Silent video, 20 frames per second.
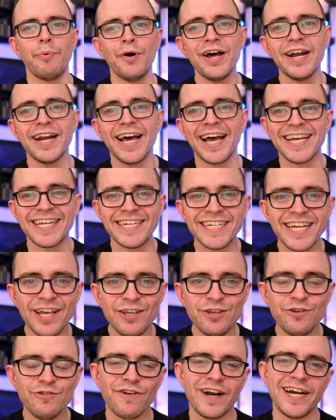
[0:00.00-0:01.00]
But I can
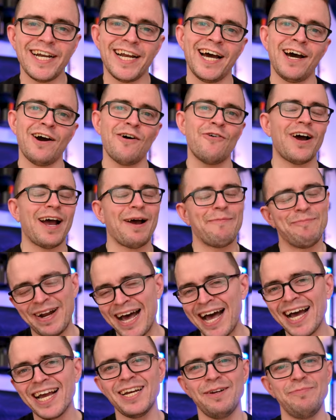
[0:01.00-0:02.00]
tell you right now, I'm
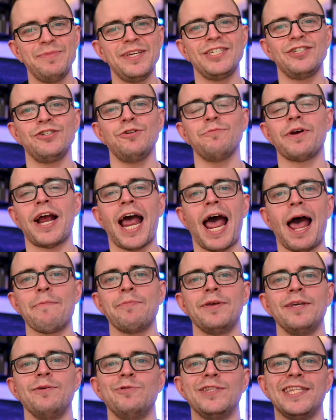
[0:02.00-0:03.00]
not gonna be super
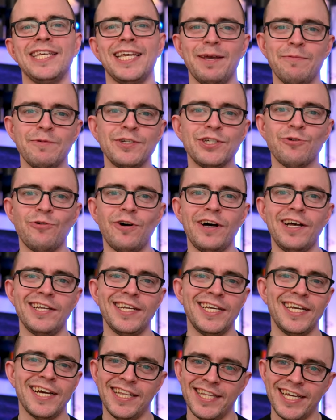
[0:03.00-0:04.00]
happy with the image
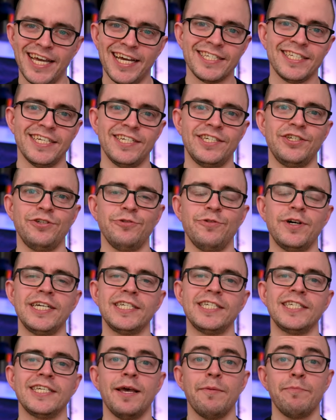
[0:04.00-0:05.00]
quality on the
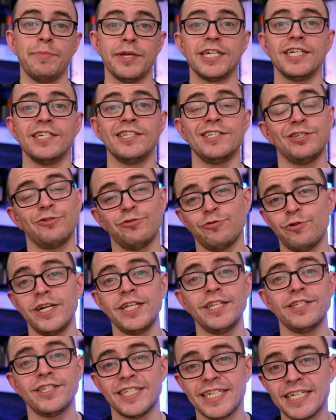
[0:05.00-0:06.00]
XH2S because
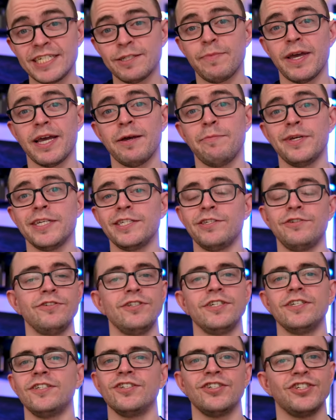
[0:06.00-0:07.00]
26
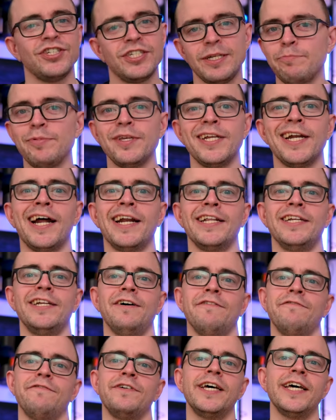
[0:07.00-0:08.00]
megapixels is just simply not
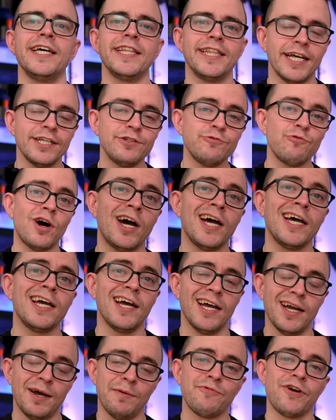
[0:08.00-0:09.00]
enough. That's why
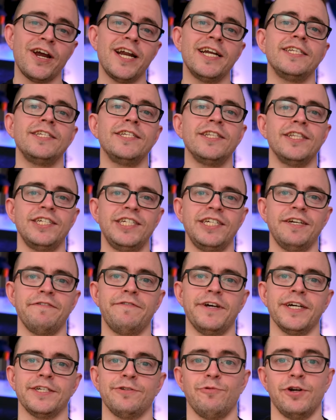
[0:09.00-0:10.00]
I upgraded to the
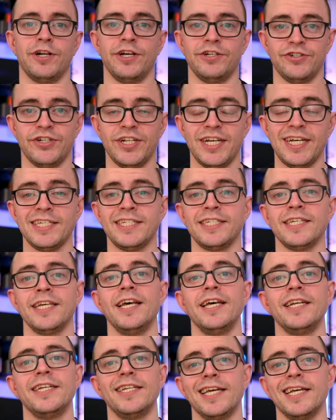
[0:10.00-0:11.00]
GFX 100S
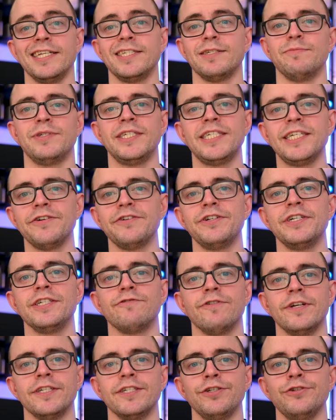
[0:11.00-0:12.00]
to get some
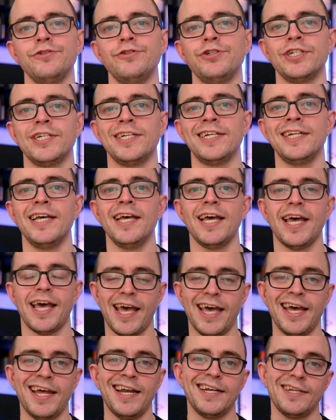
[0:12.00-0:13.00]
serious resolution
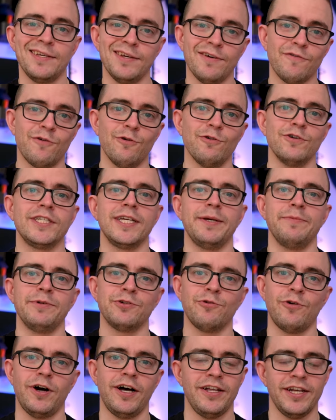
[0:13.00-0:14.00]
and of course
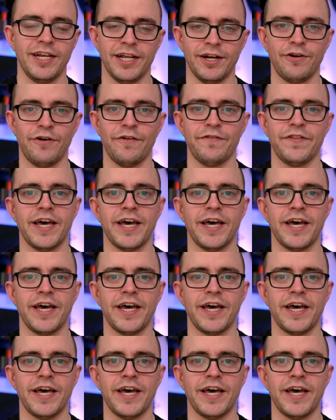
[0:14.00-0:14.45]
image quality and all